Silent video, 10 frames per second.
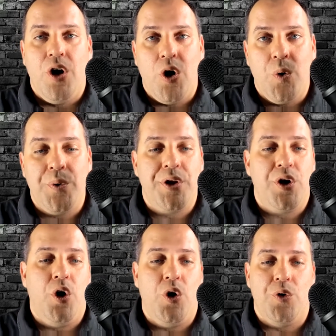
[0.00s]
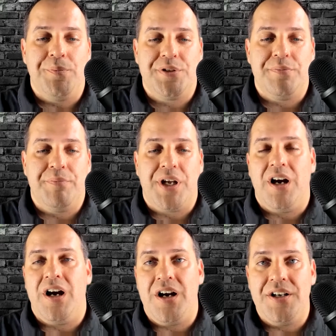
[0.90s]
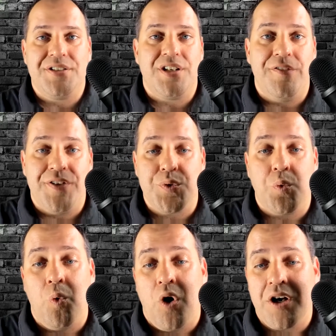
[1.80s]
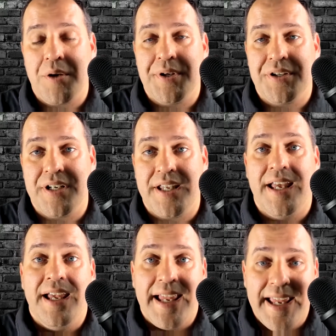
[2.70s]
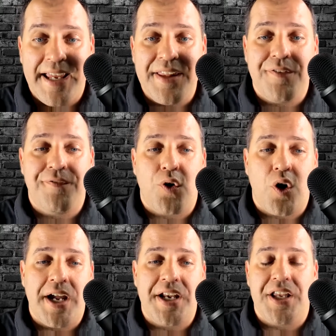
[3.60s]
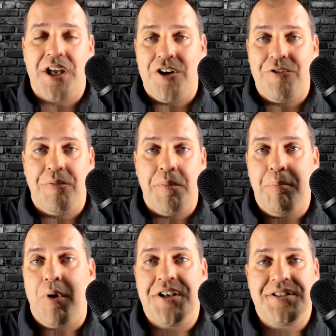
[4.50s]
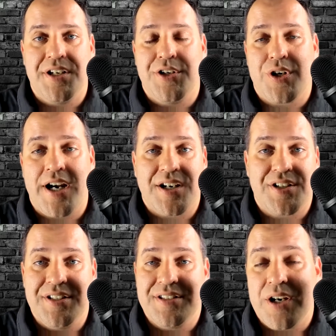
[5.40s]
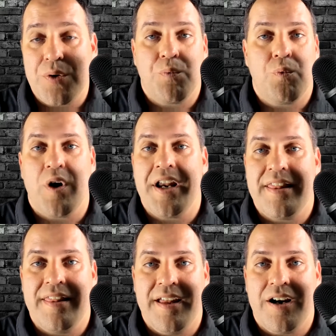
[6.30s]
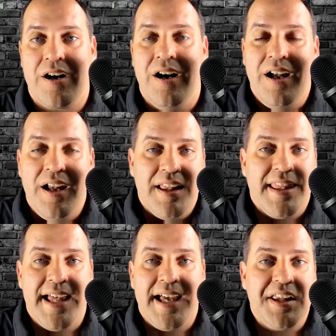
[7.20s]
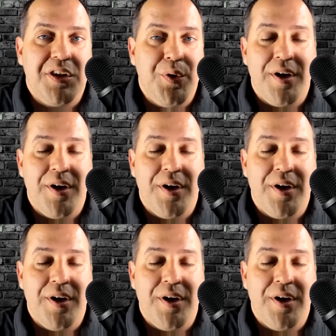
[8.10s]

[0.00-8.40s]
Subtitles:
own their homes because of its walkability and the variety of Boston attractions that are right there that you